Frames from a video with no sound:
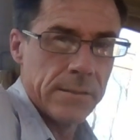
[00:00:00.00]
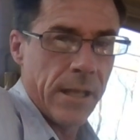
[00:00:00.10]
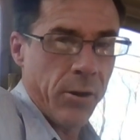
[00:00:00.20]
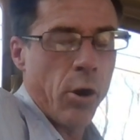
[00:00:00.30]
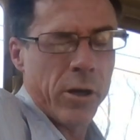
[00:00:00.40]

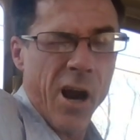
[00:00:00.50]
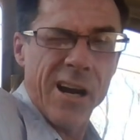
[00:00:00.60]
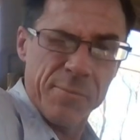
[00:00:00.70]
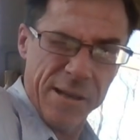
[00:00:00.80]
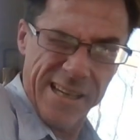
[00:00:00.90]
Like our
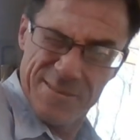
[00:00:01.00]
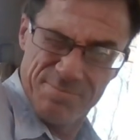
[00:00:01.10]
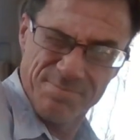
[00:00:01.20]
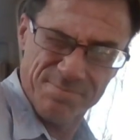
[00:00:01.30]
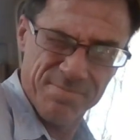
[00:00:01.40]
economy,
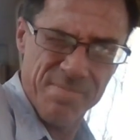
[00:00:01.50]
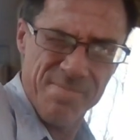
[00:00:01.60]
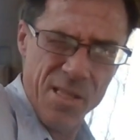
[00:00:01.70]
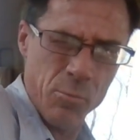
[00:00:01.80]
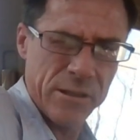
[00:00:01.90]

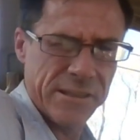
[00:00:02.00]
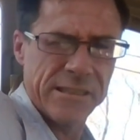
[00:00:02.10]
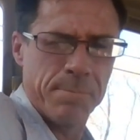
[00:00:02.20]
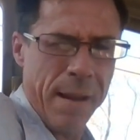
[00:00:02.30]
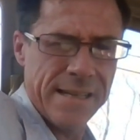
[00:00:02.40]
which
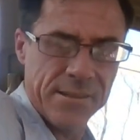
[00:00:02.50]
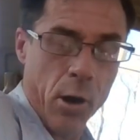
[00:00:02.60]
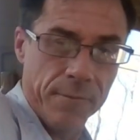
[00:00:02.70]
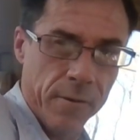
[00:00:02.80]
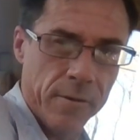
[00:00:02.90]
is based
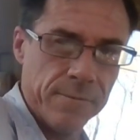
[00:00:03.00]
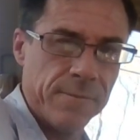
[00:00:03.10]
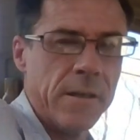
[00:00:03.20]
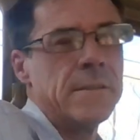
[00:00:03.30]
off of